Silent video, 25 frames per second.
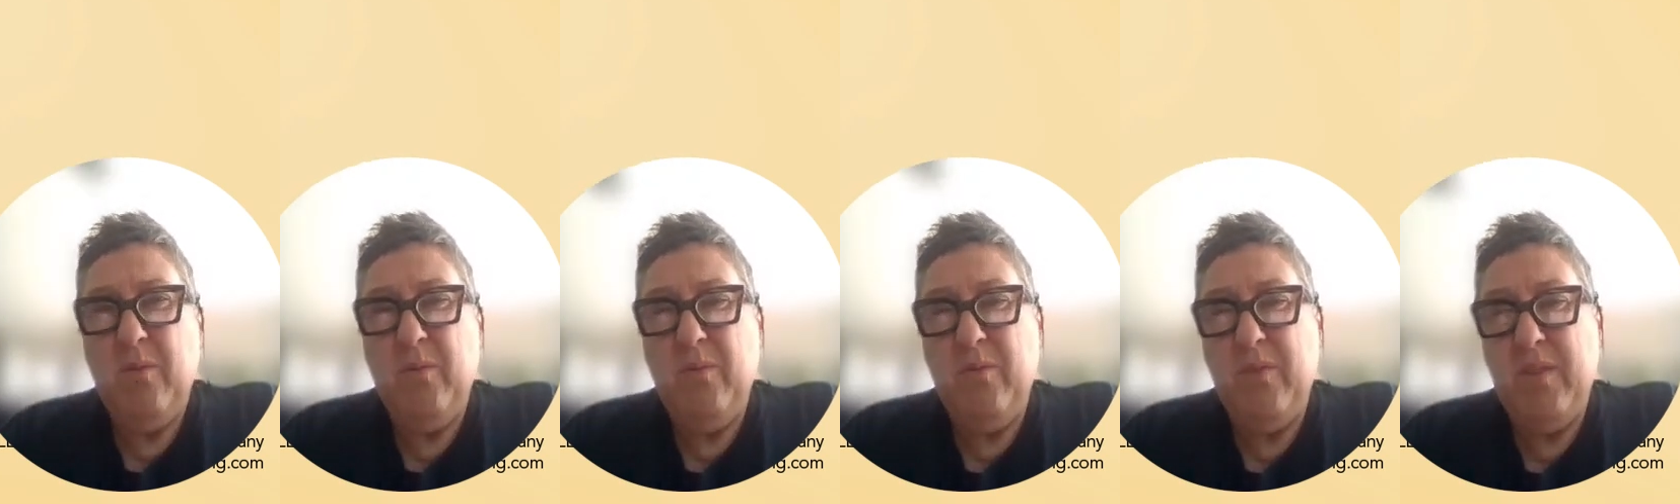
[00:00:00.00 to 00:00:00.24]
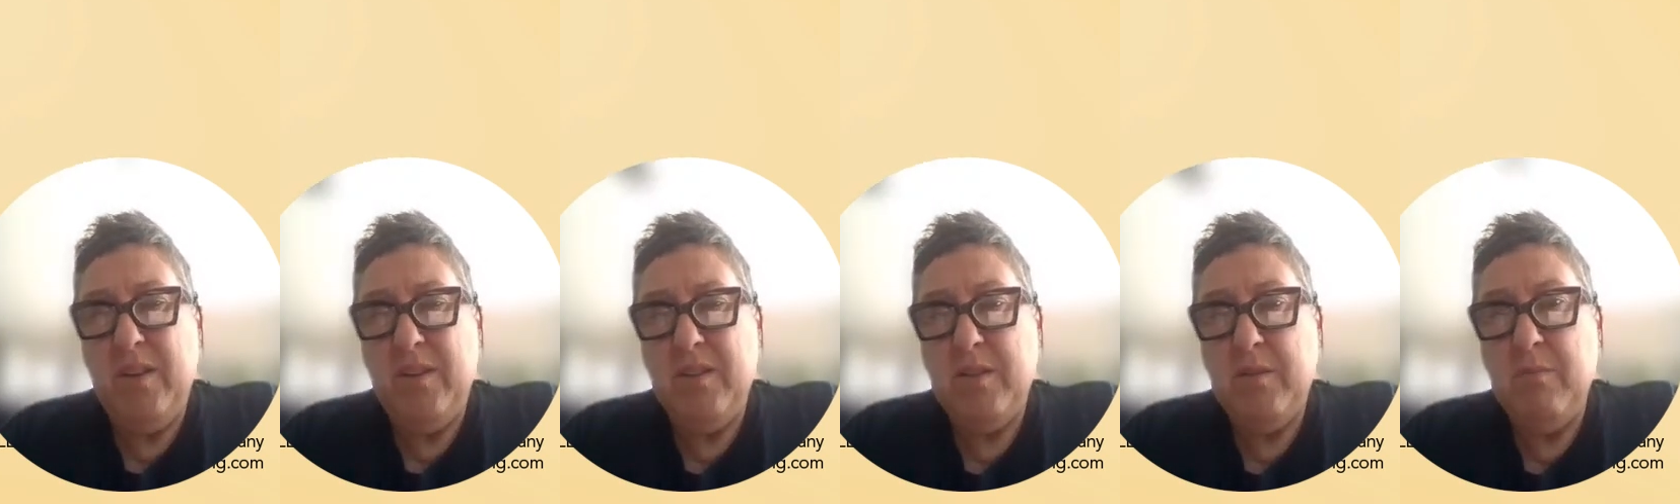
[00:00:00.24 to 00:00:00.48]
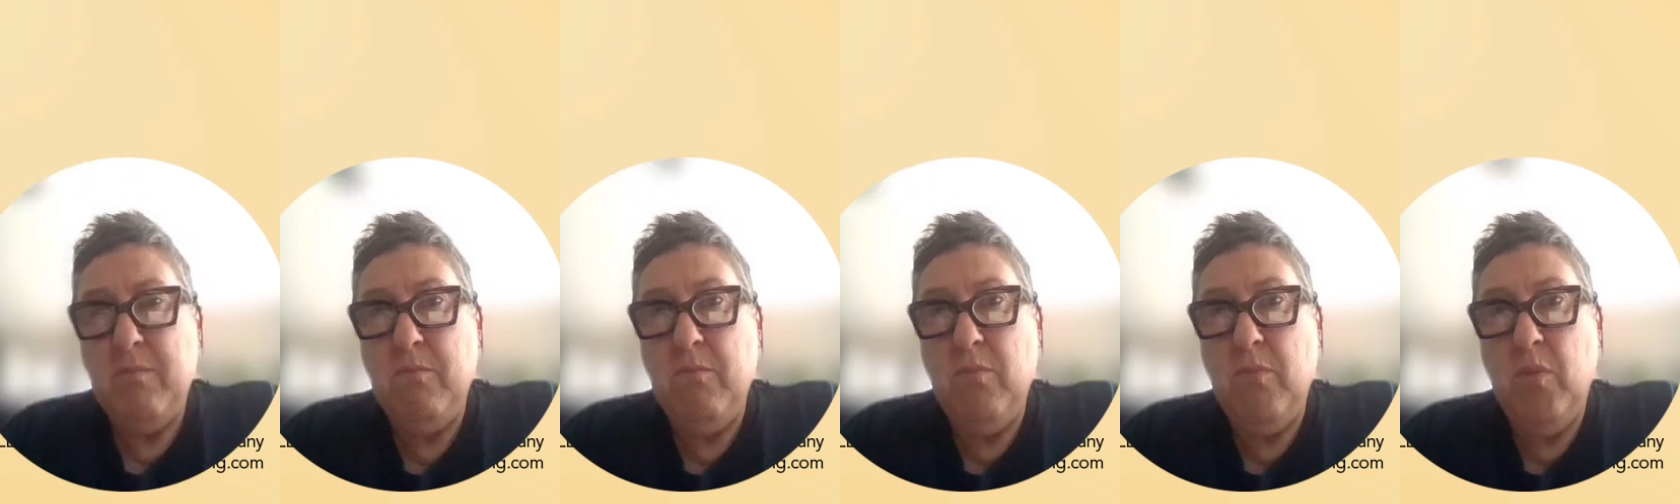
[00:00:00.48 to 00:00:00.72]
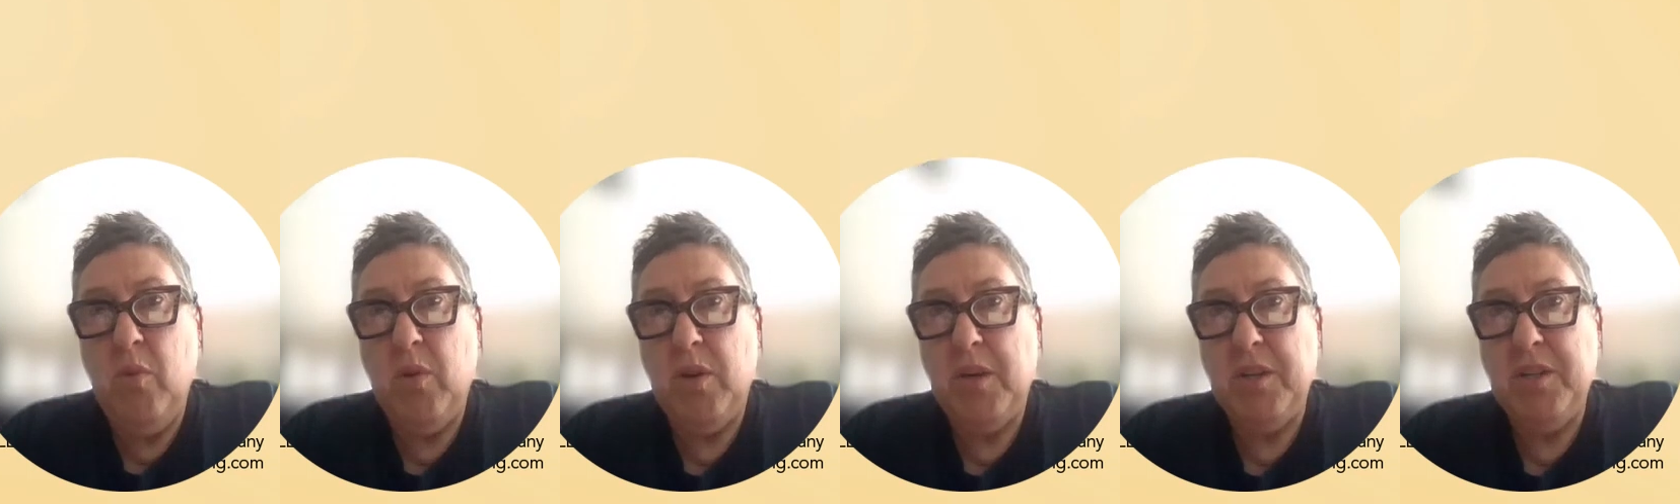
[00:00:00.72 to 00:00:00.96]
there's
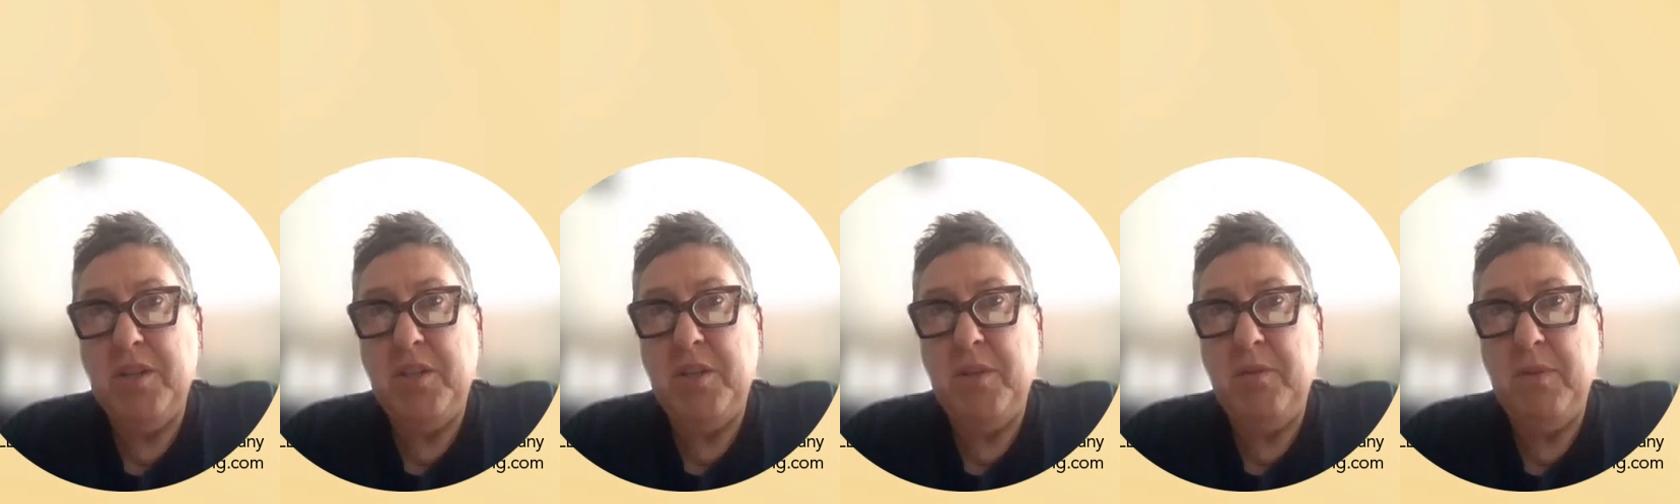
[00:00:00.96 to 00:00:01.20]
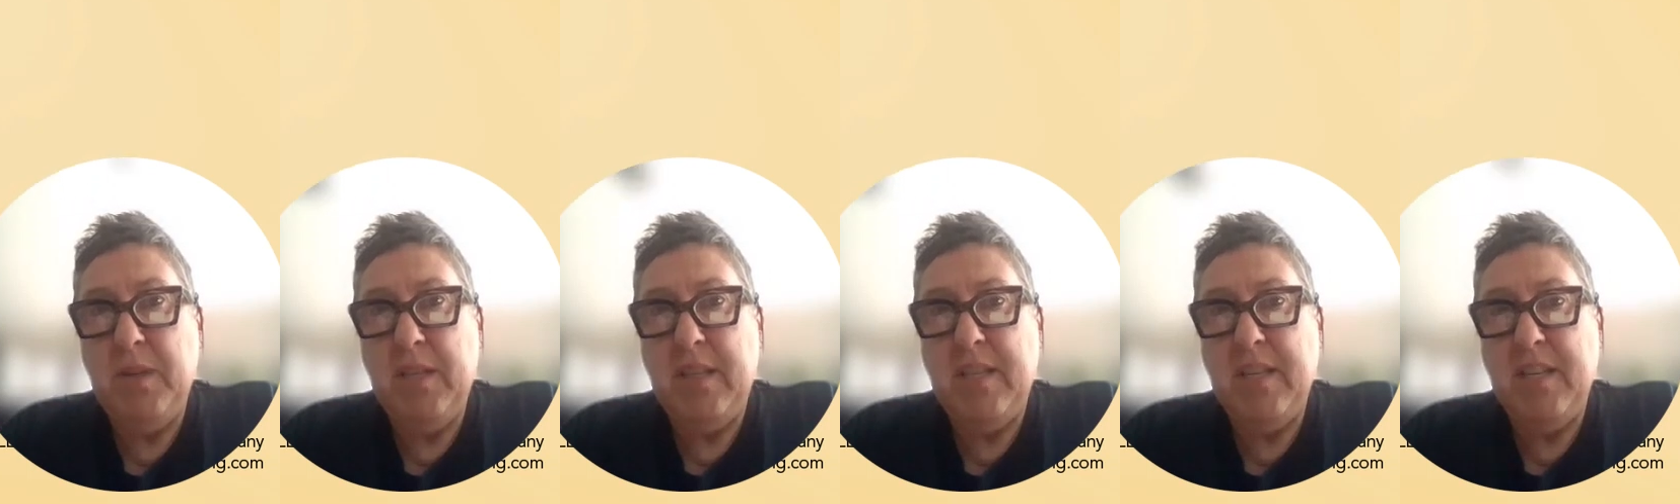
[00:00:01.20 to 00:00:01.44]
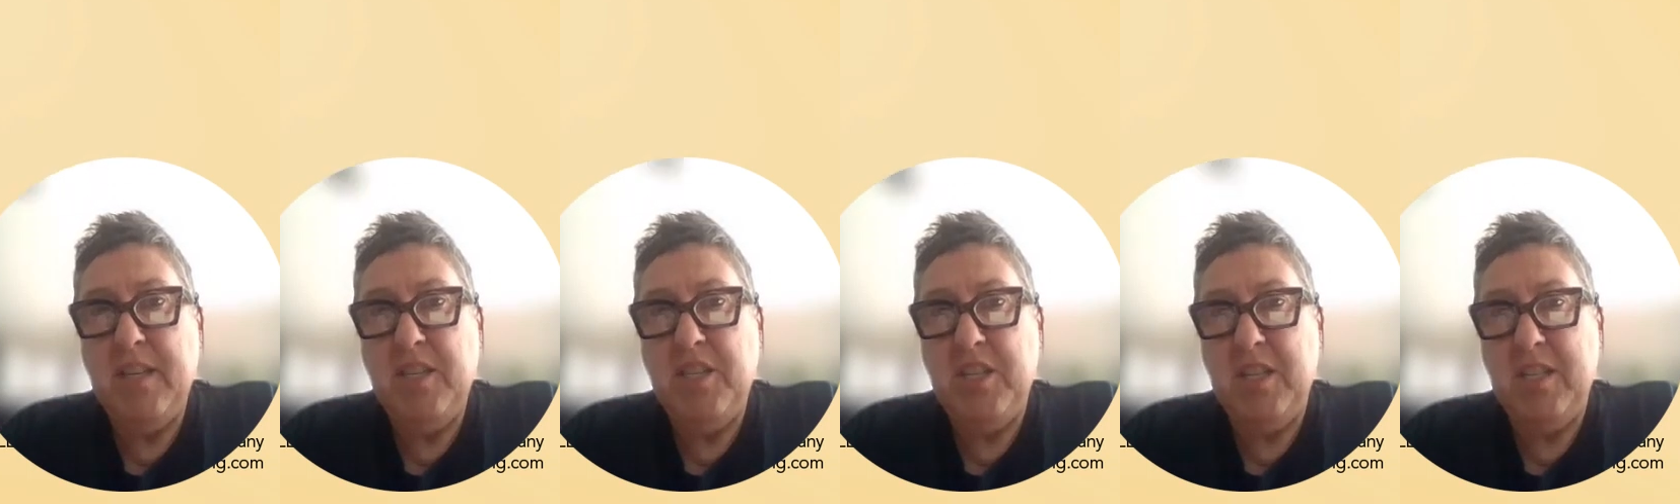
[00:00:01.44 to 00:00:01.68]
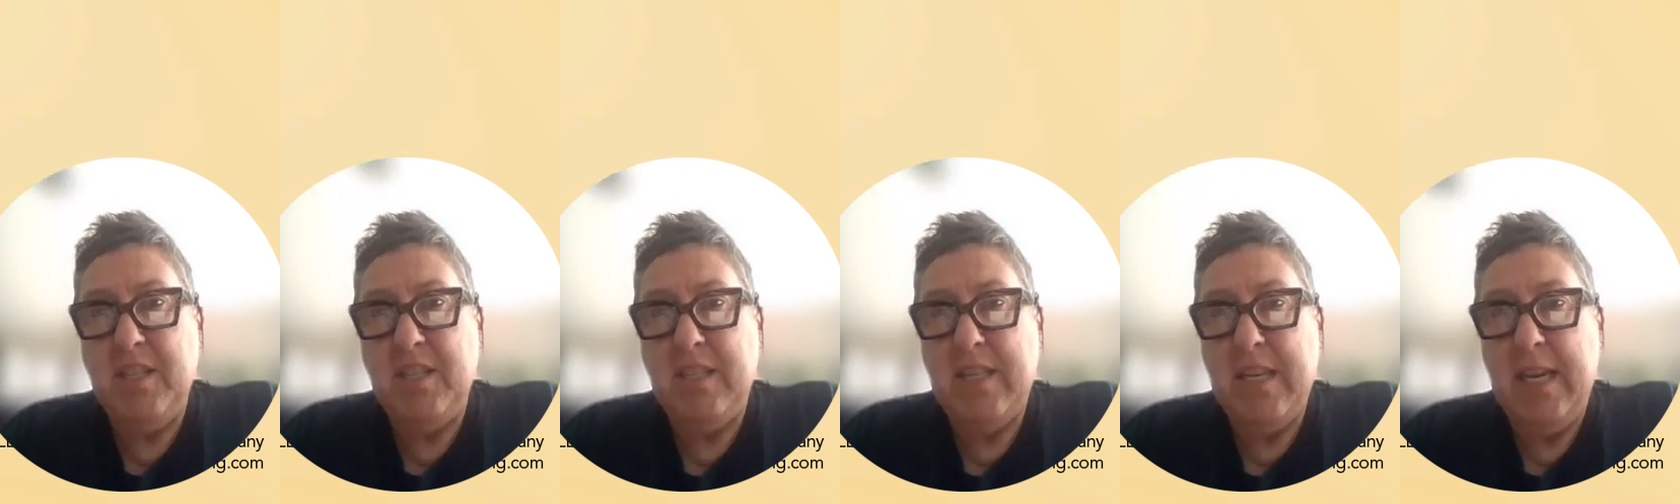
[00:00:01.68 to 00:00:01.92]
more to it than
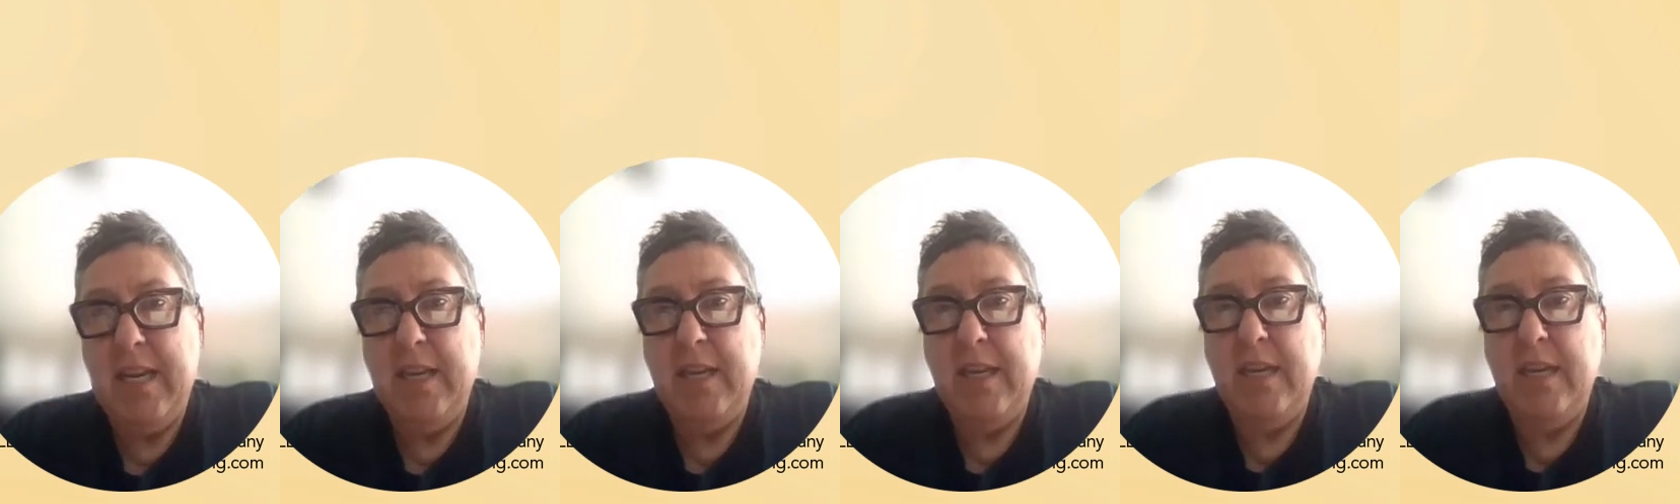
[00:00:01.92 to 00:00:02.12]
just saying,